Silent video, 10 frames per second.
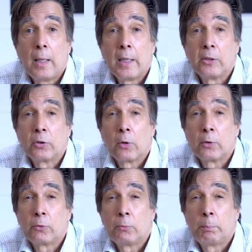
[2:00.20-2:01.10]
And so
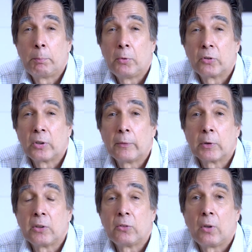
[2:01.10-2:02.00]
the
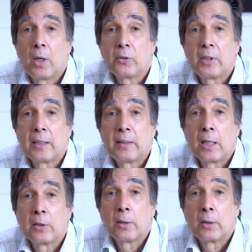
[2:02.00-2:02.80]
significant takedown in